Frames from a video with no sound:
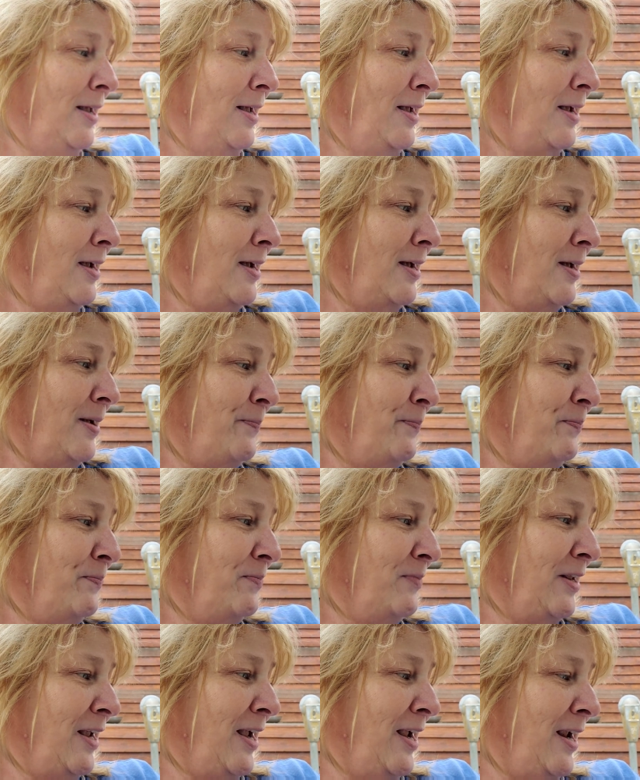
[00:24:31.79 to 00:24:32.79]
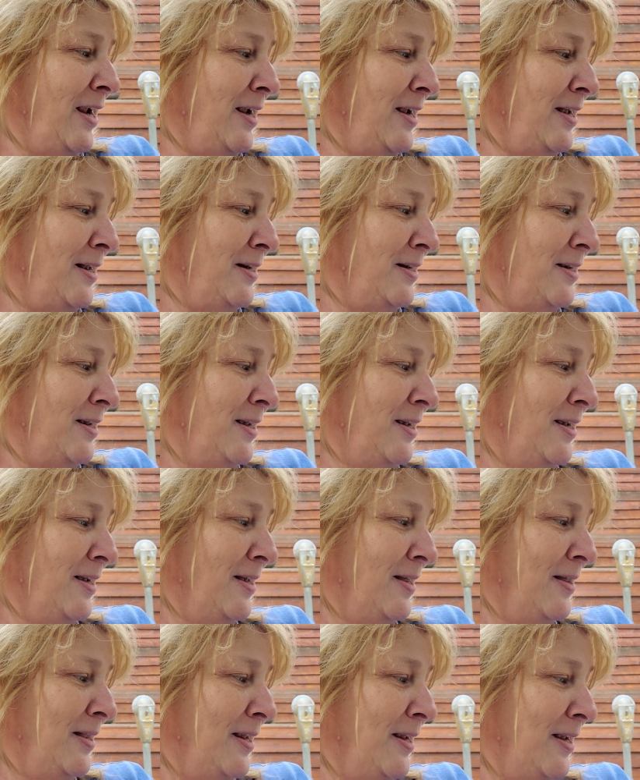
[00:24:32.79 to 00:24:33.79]
And
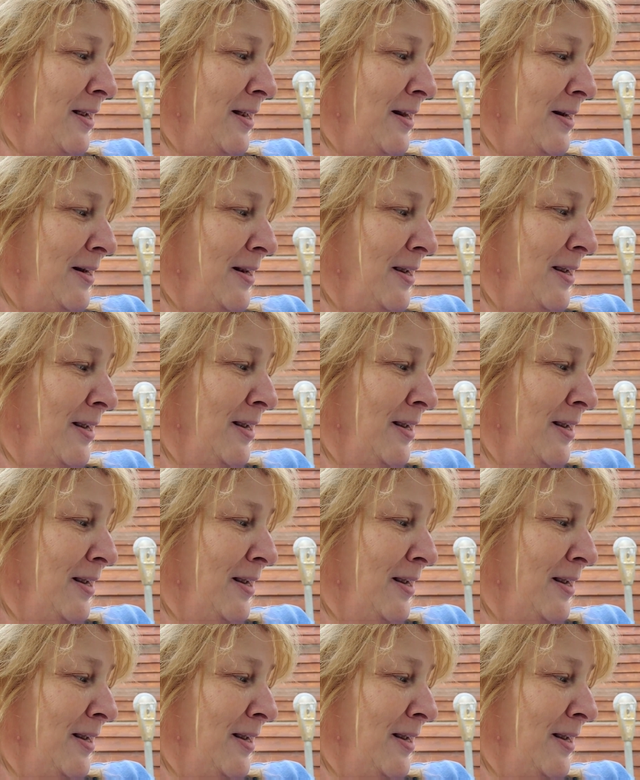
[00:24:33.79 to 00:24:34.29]
then